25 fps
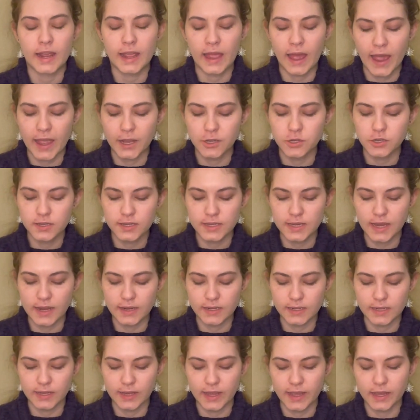I just
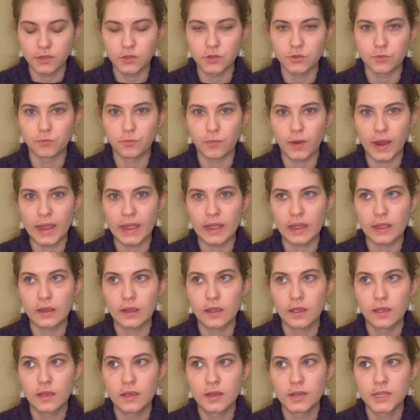tend to write
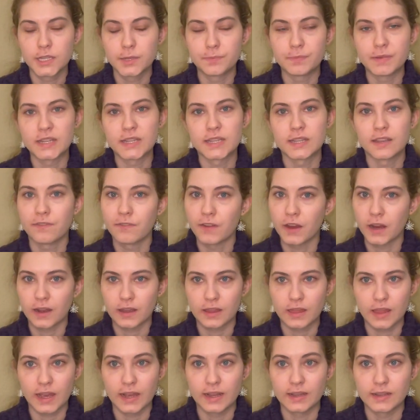specific
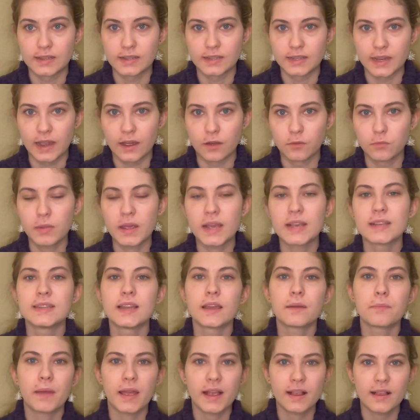things down because
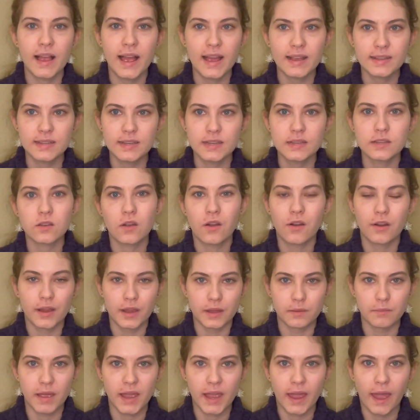my classes are
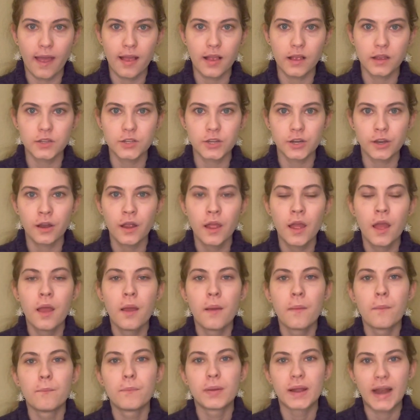in my calendar,
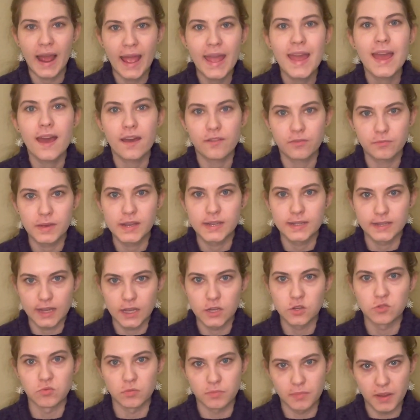but I have my
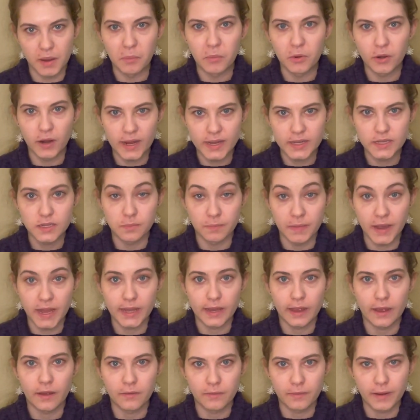schedule memorized by
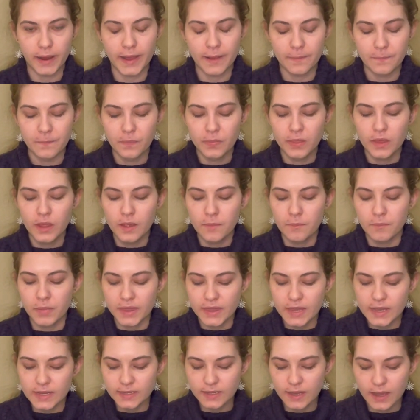now, right?
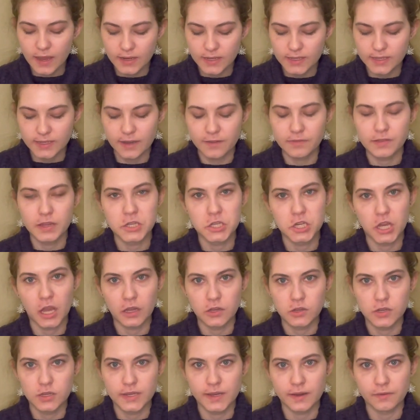But this kind of stuff that
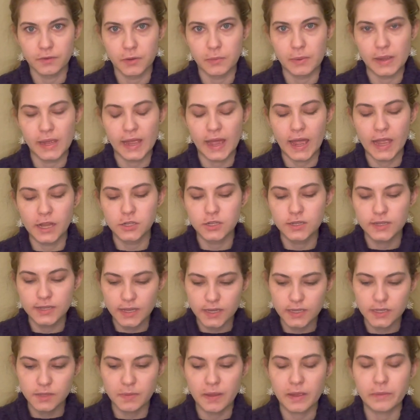changes every week, I just
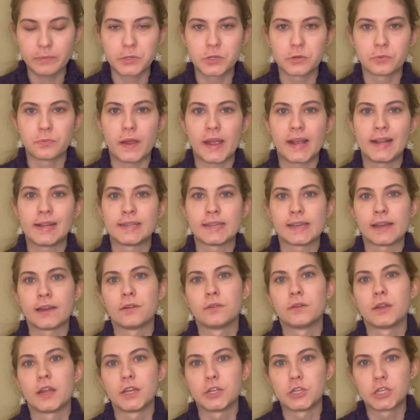like to be able to write it
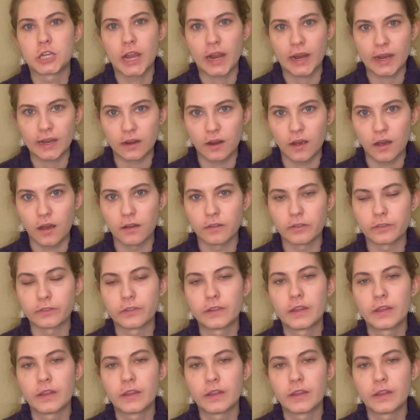down and check it off.